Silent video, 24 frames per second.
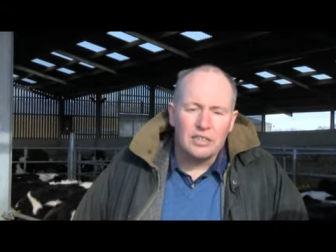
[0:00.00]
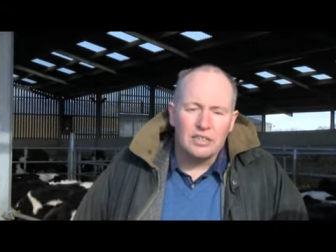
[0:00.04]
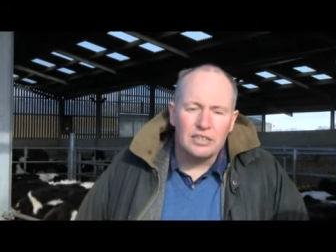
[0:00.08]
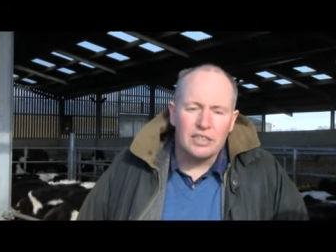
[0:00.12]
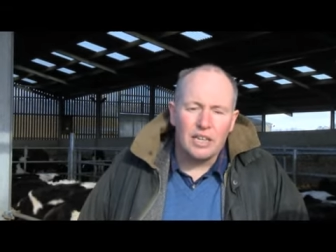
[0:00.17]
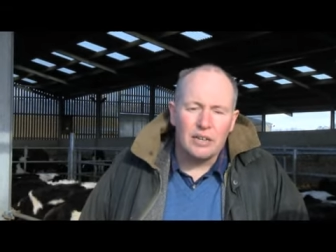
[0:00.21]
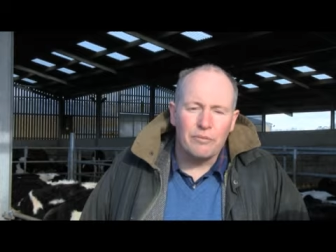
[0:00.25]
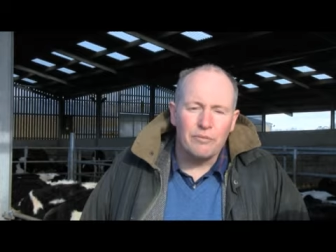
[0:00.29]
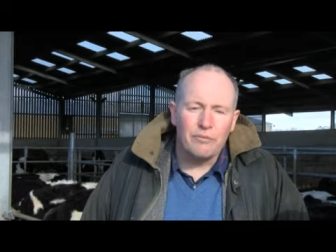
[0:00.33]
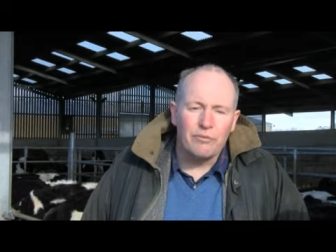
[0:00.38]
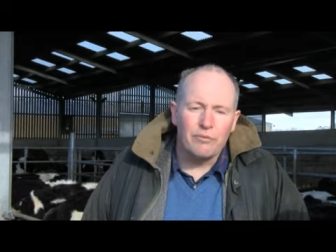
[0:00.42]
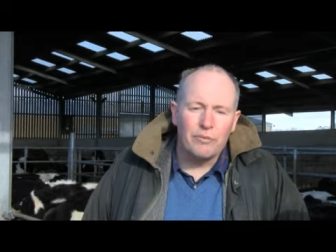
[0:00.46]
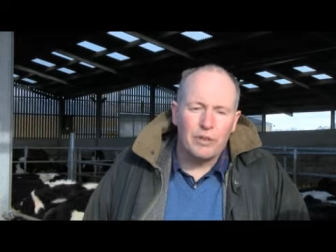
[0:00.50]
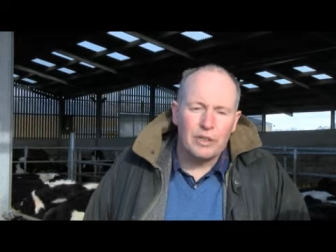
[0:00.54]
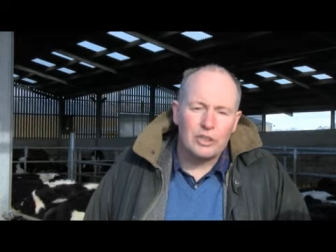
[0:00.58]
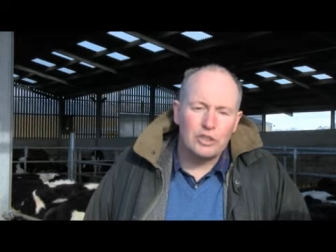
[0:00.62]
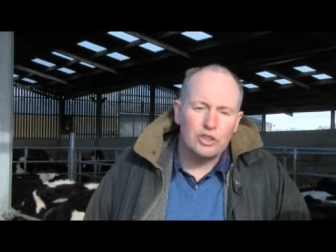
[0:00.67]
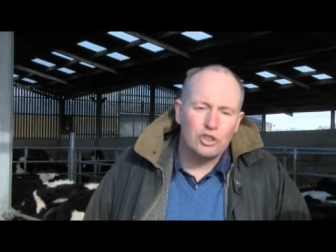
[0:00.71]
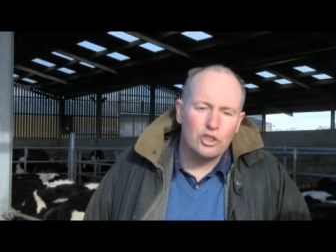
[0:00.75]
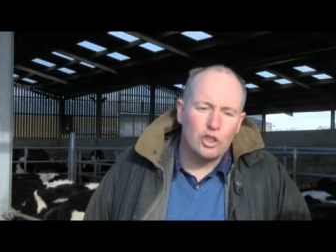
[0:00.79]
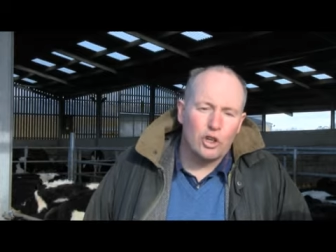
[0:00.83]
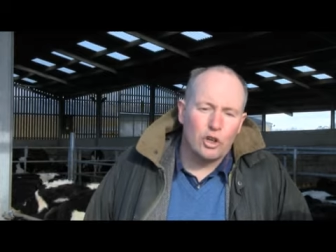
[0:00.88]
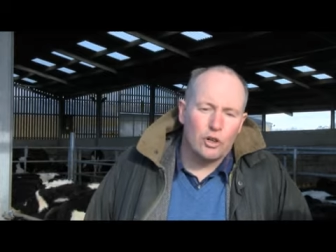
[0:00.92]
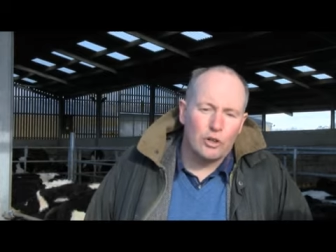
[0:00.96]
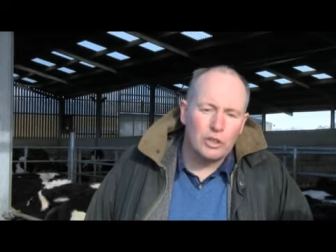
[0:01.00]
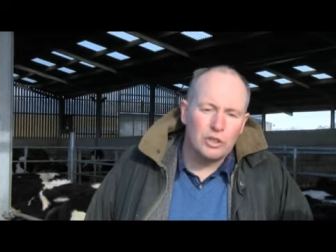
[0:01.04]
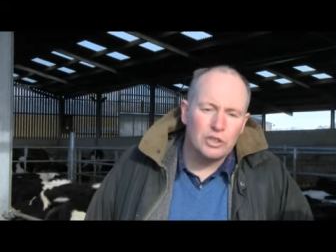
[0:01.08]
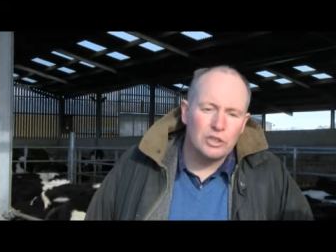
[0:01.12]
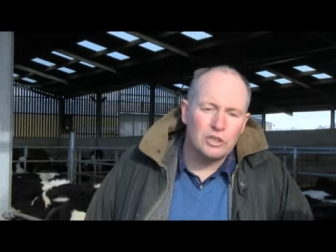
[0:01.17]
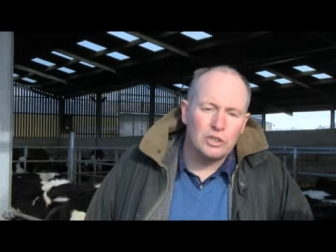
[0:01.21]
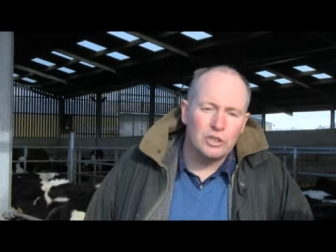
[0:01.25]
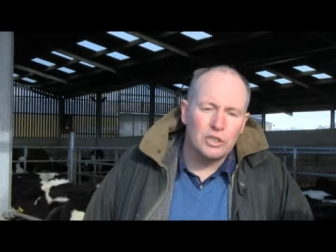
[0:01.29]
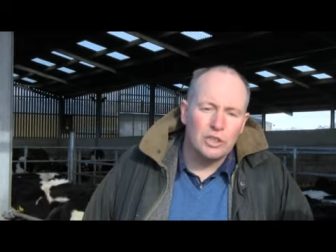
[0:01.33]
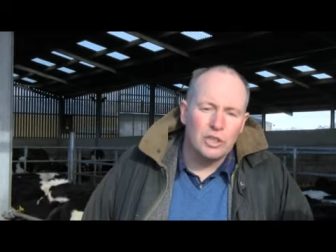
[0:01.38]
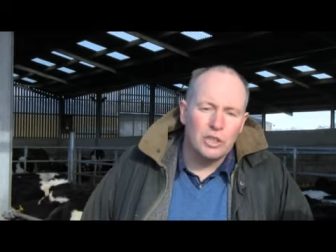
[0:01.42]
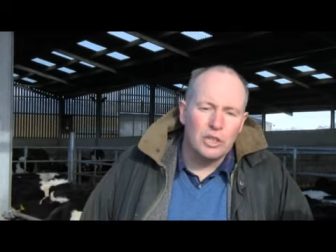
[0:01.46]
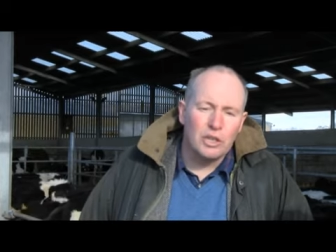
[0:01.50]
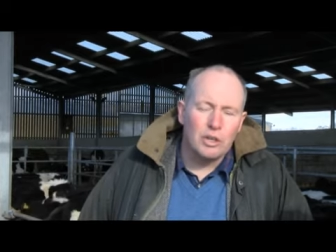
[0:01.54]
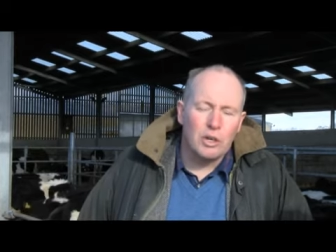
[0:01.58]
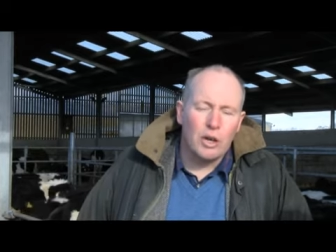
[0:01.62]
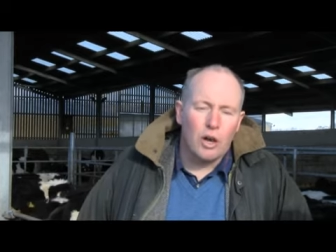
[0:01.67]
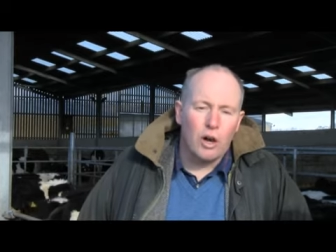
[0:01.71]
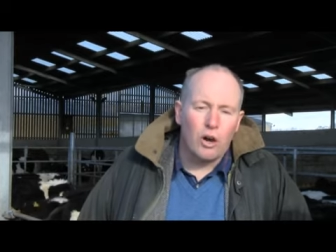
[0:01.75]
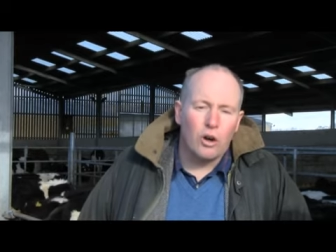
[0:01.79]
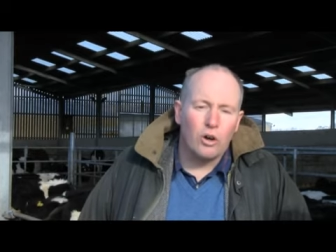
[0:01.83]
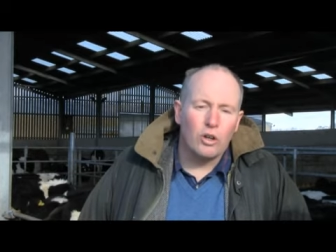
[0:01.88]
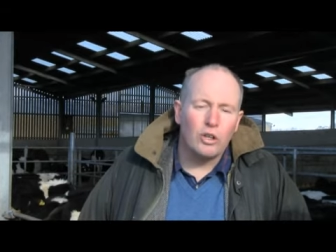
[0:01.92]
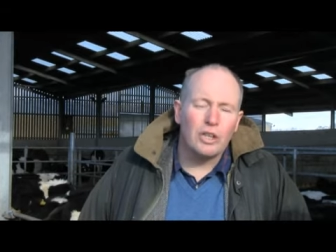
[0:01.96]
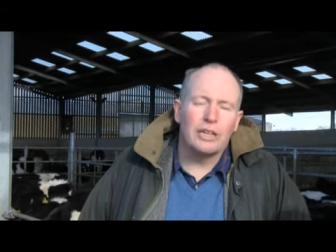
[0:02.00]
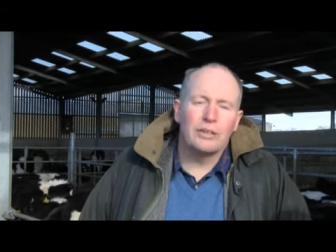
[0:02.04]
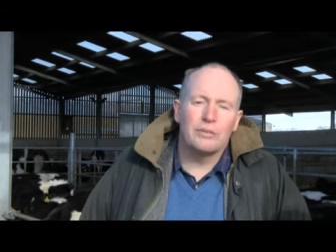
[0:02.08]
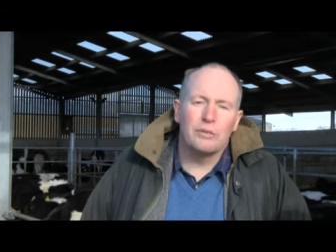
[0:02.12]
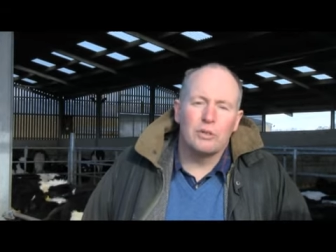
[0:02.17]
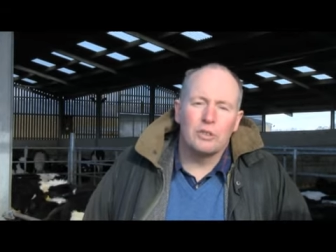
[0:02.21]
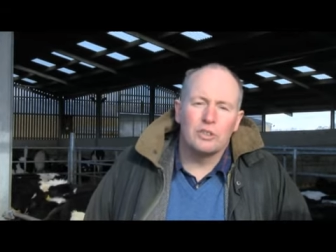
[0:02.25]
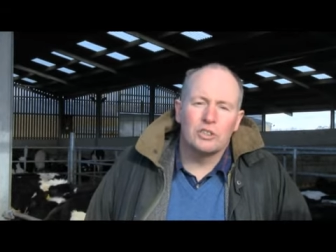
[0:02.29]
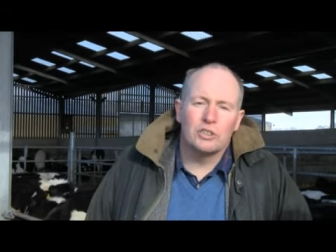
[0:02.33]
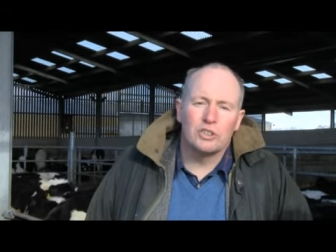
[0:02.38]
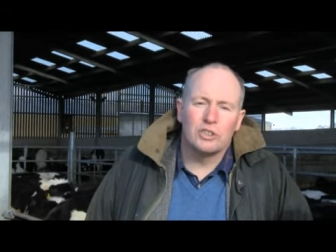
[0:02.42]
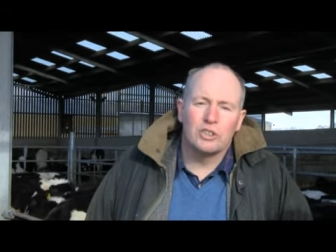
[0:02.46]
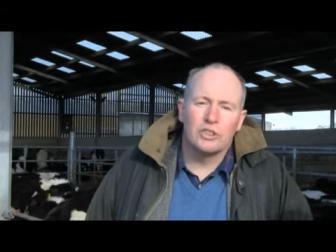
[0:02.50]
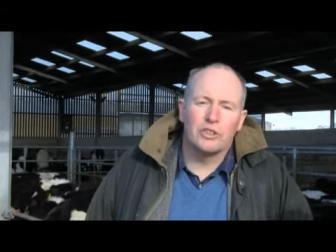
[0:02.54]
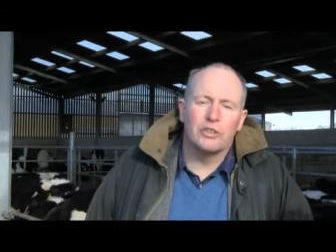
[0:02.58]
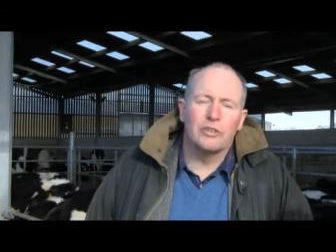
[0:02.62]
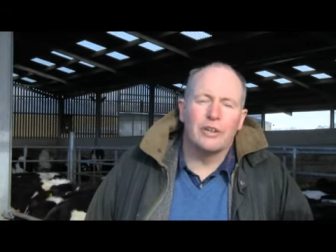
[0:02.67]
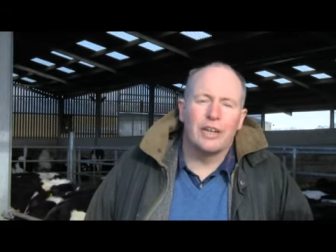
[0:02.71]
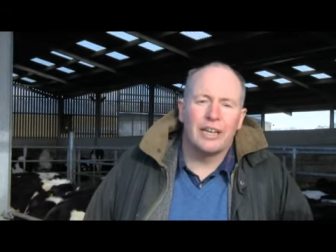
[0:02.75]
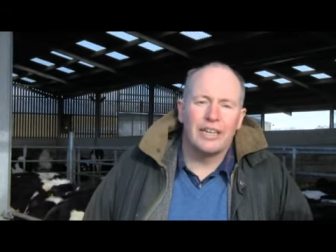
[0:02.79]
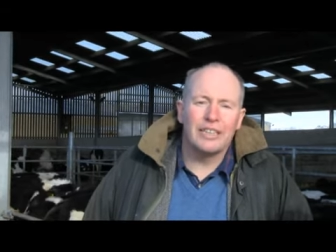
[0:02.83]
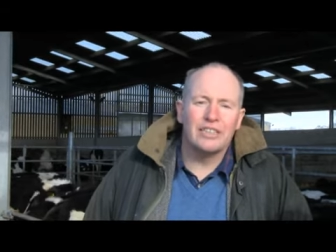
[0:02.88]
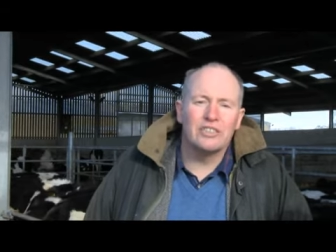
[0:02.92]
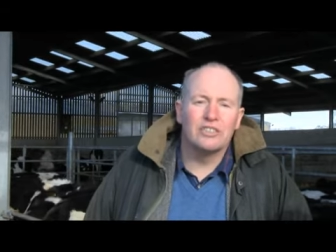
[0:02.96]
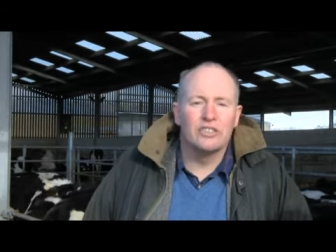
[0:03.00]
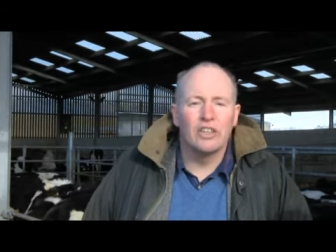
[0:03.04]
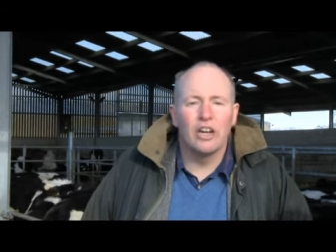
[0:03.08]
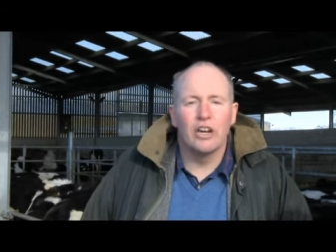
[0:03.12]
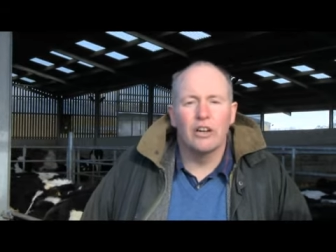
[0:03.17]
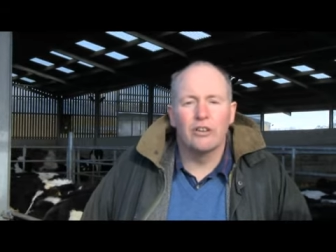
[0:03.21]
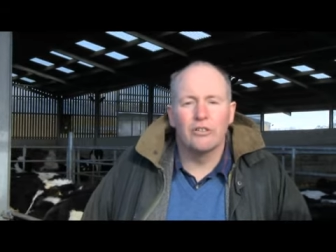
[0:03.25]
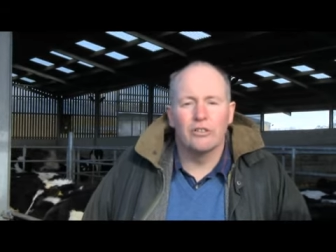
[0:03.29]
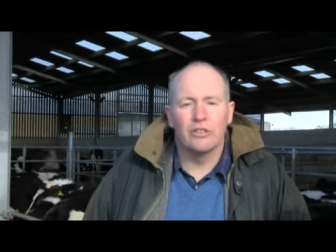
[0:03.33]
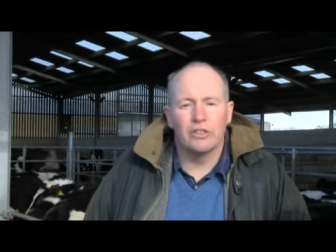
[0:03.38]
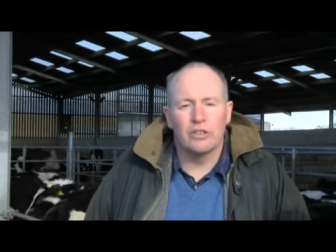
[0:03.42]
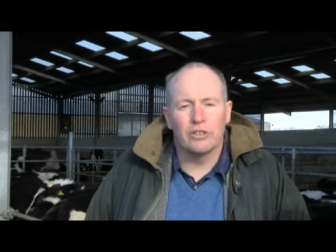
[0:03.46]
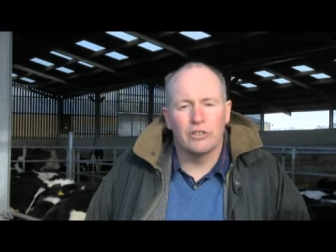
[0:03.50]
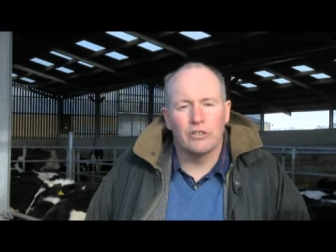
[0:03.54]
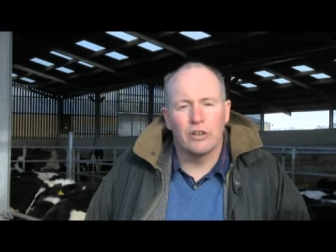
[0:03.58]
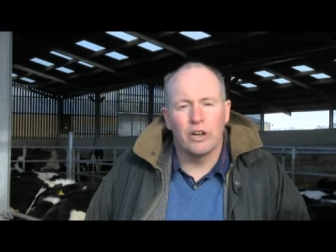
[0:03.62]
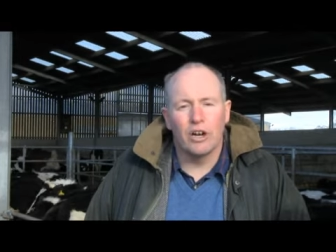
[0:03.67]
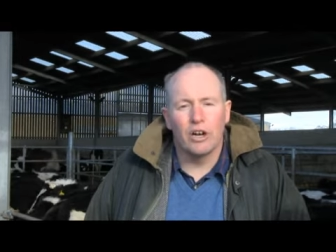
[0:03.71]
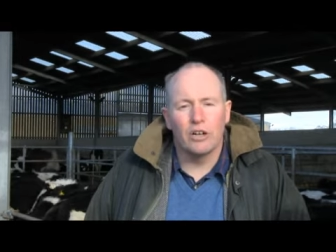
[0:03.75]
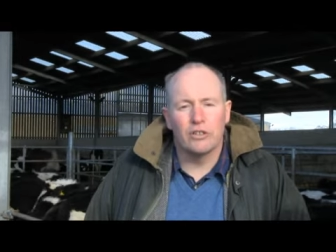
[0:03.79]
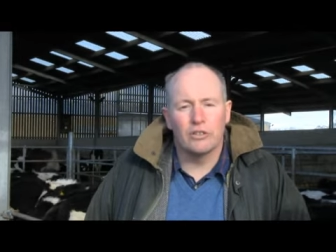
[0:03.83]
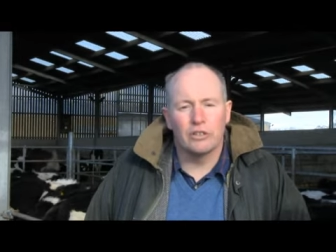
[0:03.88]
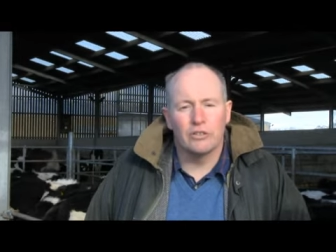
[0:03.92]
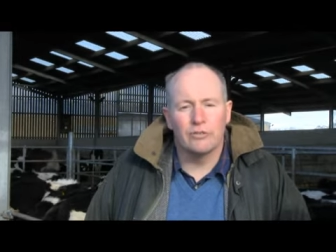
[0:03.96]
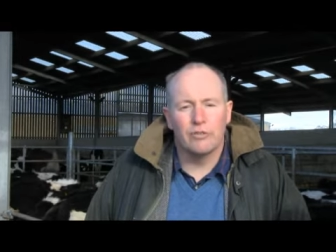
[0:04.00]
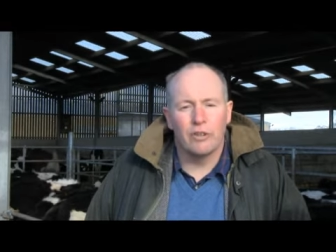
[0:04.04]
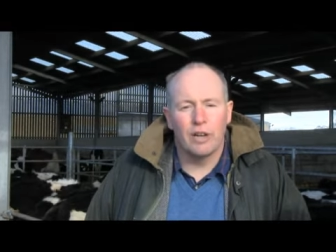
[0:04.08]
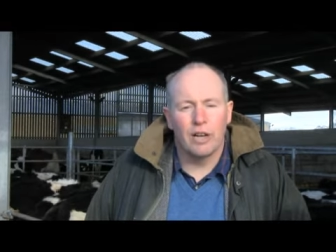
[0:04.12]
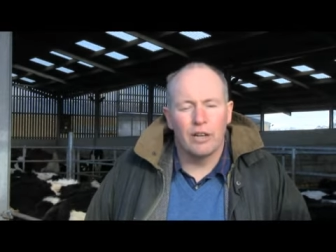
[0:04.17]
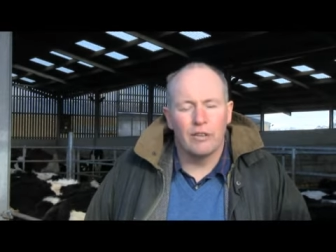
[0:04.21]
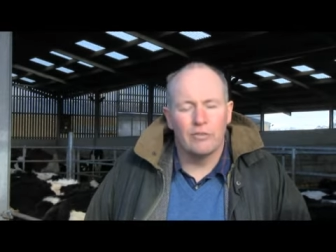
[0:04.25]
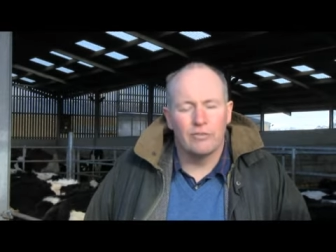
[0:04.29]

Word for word: Some insurers, all they want to do is know that you are holding